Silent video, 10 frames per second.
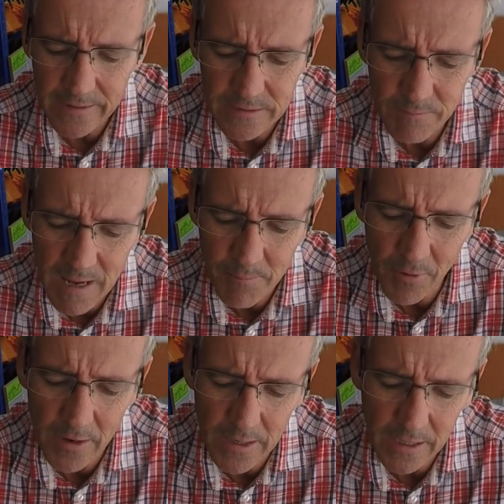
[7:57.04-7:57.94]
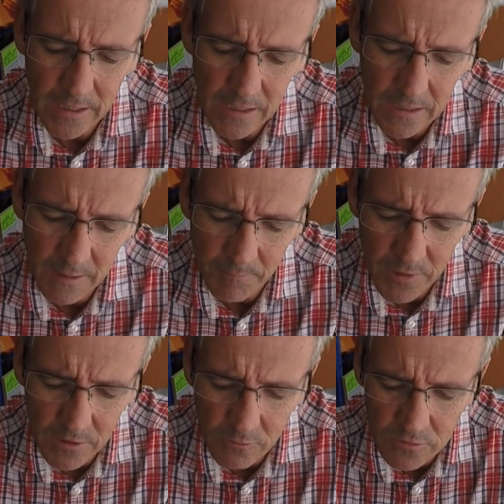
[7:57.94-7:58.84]
it's made by a
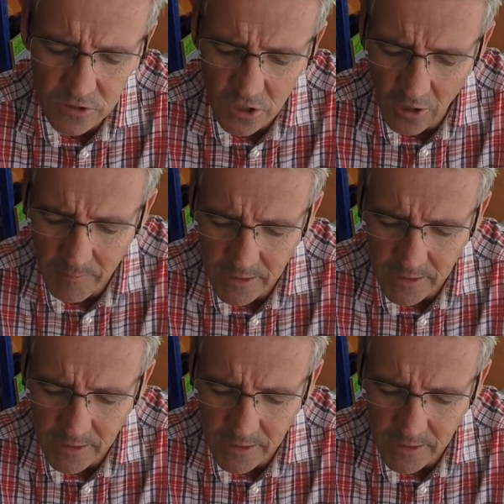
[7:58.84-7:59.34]
company called Simon